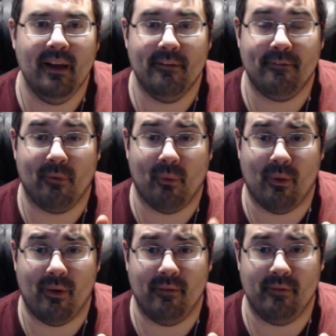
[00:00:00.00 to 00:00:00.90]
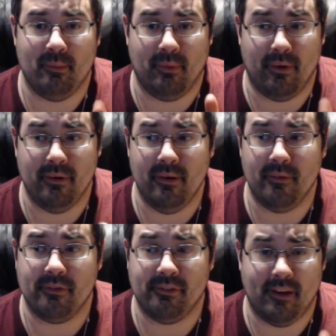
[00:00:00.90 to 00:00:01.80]
for the murder
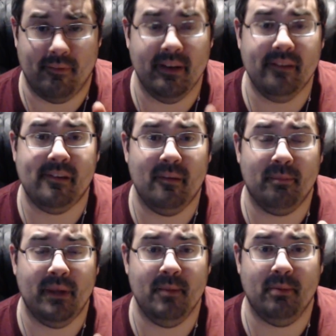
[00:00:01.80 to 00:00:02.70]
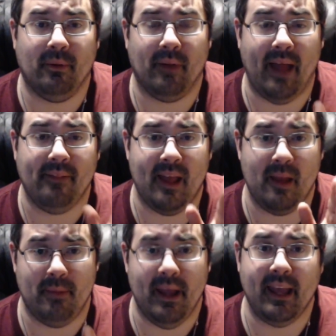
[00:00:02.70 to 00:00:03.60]
of 70-some people at
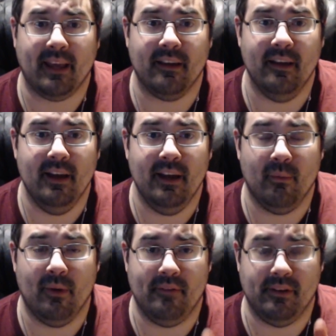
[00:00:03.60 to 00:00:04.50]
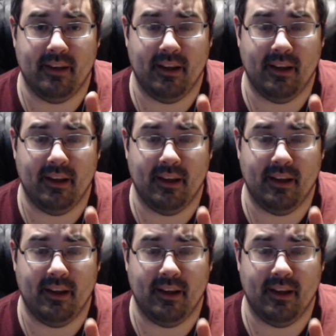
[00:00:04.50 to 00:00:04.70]
that bank where the